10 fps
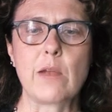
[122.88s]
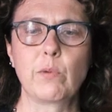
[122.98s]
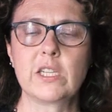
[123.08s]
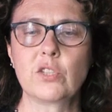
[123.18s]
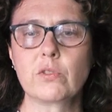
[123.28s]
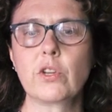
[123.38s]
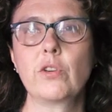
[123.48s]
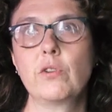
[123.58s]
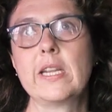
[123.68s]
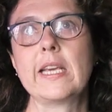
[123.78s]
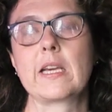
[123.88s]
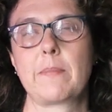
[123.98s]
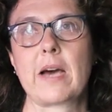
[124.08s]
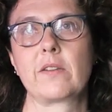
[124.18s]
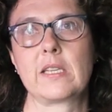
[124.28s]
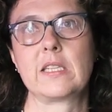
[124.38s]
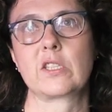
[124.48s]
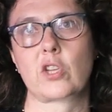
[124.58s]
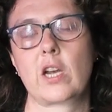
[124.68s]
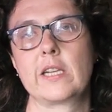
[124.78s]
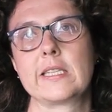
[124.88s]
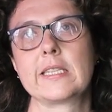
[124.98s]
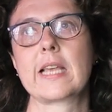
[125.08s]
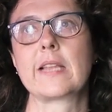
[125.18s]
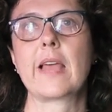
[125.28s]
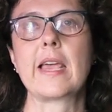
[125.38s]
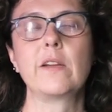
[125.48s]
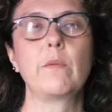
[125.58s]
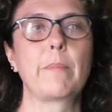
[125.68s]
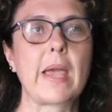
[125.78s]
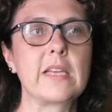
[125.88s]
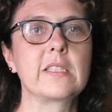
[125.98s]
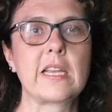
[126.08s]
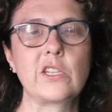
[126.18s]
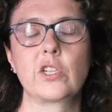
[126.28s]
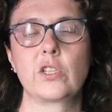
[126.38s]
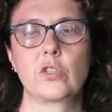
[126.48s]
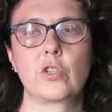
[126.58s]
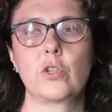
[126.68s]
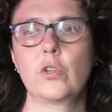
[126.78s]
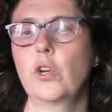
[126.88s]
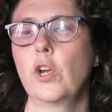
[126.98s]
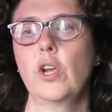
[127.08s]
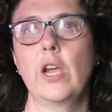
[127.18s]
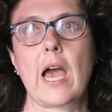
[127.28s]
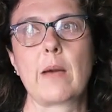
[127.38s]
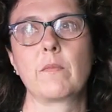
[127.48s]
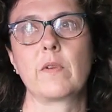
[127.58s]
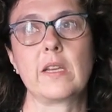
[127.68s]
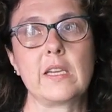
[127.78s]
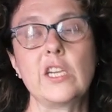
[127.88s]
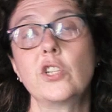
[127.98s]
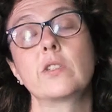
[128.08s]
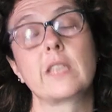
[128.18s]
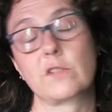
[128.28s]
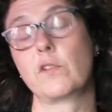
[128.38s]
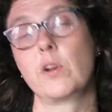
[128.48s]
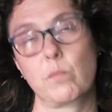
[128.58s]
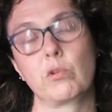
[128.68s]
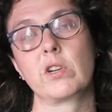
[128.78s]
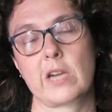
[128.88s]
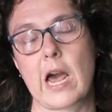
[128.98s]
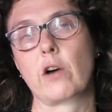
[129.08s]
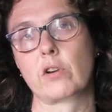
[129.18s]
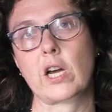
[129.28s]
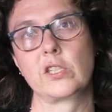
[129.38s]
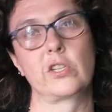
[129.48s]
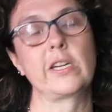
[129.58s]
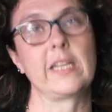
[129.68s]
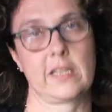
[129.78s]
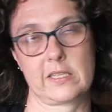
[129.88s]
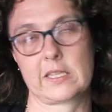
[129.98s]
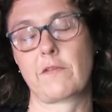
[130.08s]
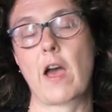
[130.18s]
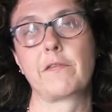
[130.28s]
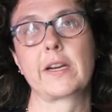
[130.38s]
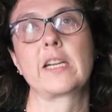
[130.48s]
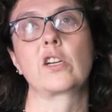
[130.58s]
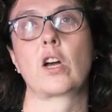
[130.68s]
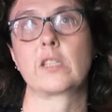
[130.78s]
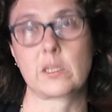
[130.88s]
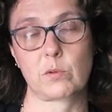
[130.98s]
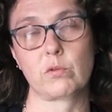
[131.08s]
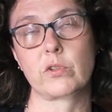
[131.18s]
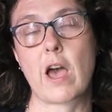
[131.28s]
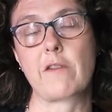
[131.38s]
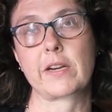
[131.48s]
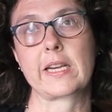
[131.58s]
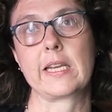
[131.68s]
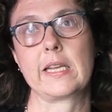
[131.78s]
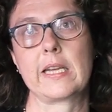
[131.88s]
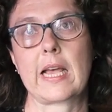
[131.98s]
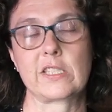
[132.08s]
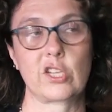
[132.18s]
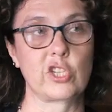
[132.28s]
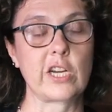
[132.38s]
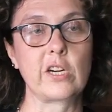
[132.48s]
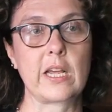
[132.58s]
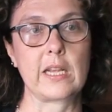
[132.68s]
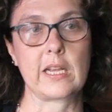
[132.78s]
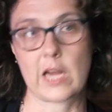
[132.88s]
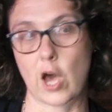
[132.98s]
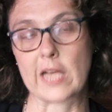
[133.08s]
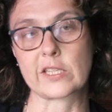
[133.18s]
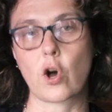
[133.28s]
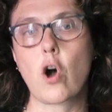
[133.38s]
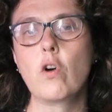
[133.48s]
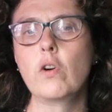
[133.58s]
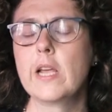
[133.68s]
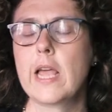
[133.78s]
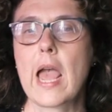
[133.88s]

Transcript: And what is also unique about these scholars is that they pay attention to issues that's very important in our country, in the South African context, but also Africa as a whole.